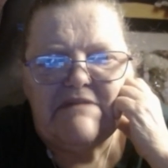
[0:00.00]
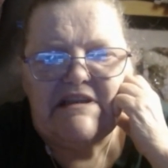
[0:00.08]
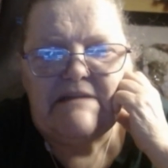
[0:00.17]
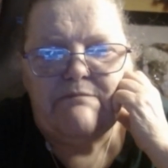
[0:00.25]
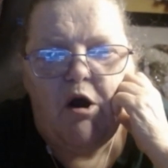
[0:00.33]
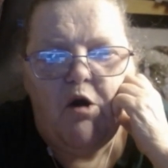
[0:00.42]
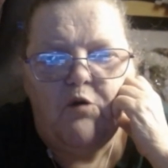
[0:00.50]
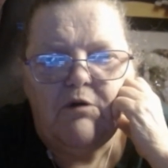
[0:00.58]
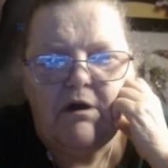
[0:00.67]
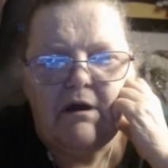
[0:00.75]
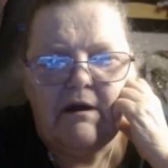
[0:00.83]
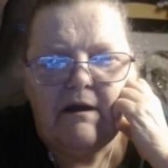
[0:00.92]

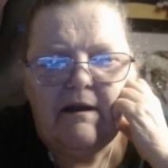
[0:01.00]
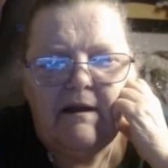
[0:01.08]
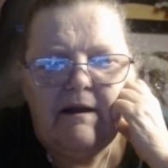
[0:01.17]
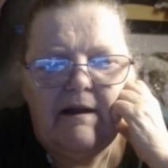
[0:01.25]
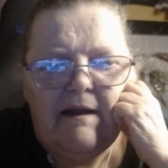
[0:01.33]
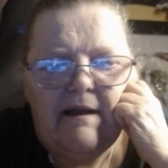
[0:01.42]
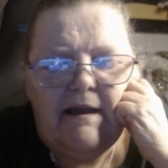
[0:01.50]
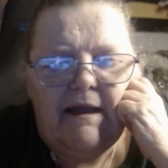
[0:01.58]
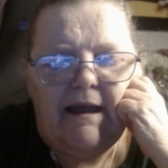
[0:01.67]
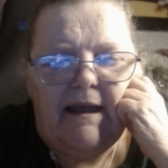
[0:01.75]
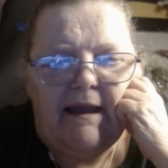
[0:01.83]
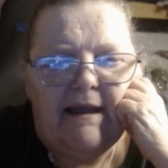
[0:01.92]
smoke,
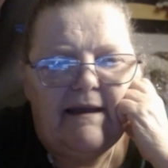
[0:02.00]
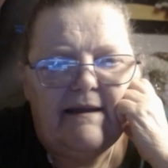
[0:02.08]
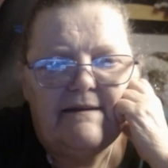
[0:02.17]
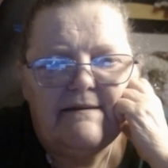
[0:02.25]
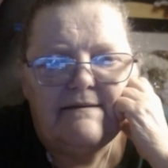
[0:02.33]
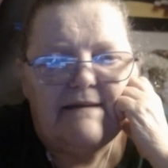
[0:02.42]
and